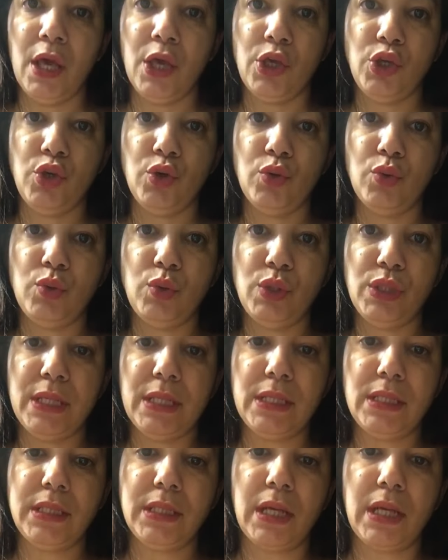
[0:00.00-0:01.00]
use
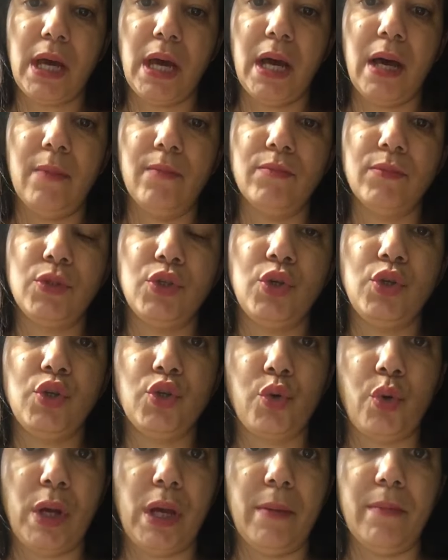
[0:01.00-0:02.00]
this to
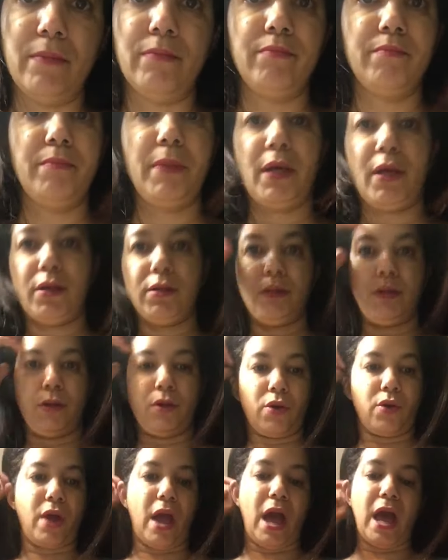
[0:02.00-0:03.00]
trim, because you
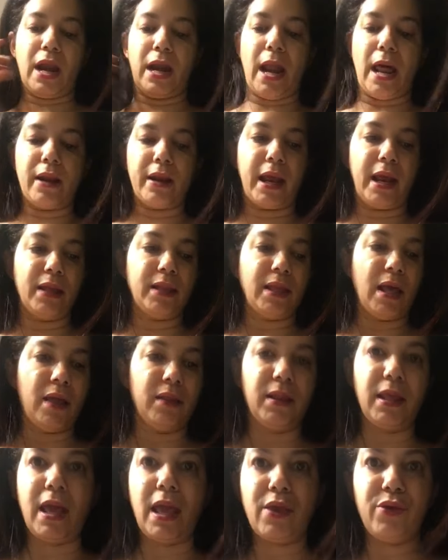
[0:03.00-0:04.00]
know you got a lot of hair
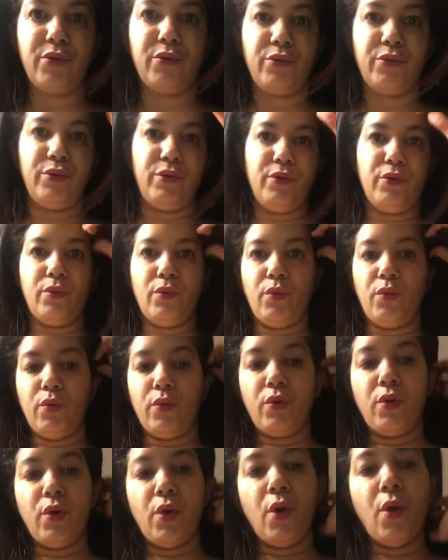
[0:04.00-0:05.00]
down there. You
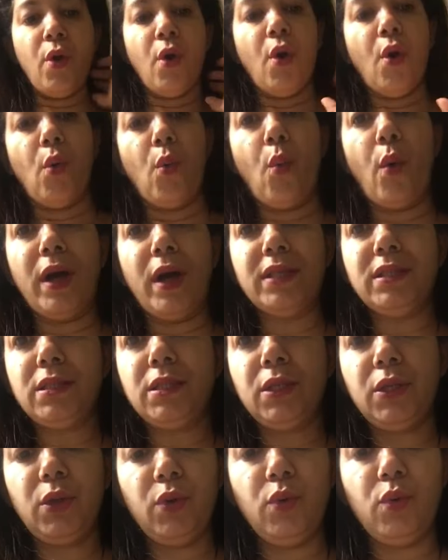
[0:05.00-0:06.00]
want
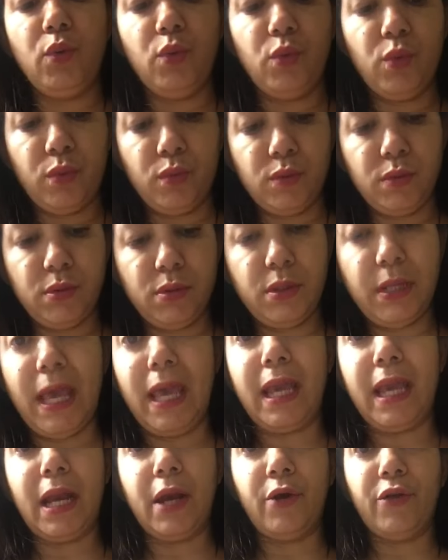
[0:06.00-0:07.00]
to
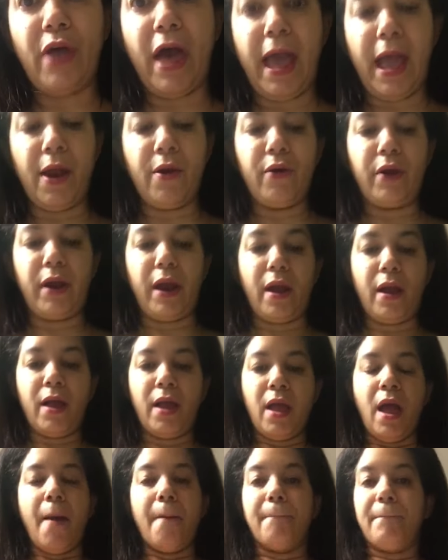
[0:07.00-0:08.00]
take care of that area,
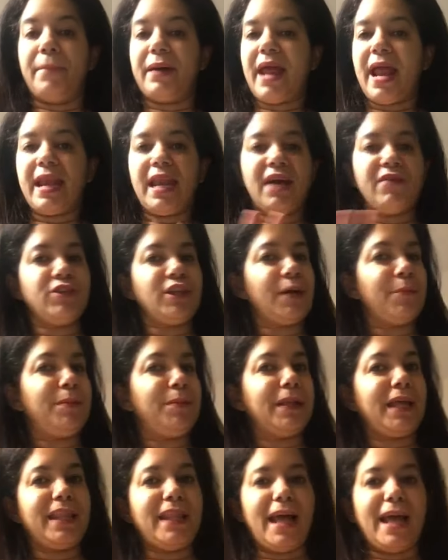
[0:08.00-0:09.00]
but I never
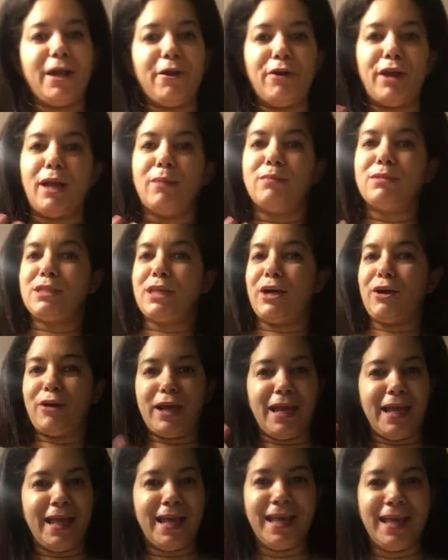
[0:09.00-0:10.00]
depilate that area. I'm sorry.